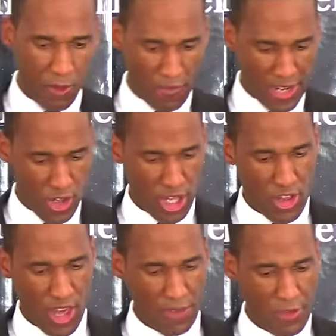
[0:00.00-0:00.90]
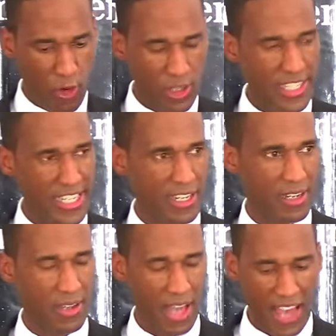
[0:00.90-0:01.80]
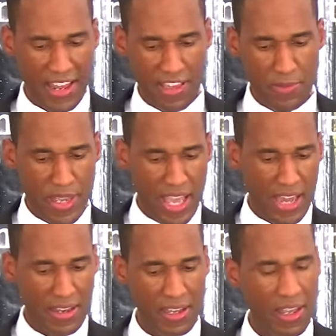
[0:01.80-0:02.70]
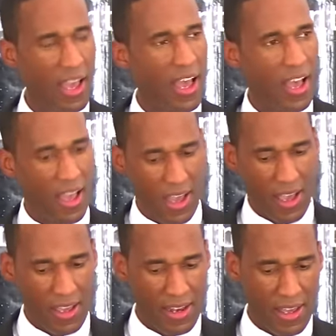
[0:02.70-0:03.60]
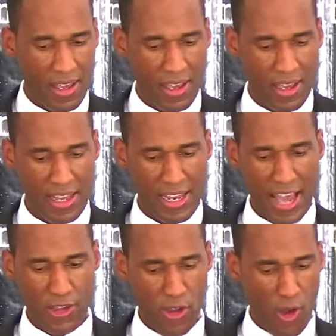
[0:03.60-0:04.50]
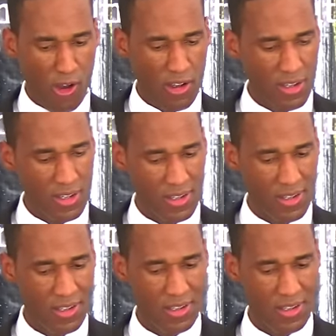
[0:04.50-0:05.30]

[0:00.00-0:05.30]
Revelation chapter 14. How does it begin? And I saw.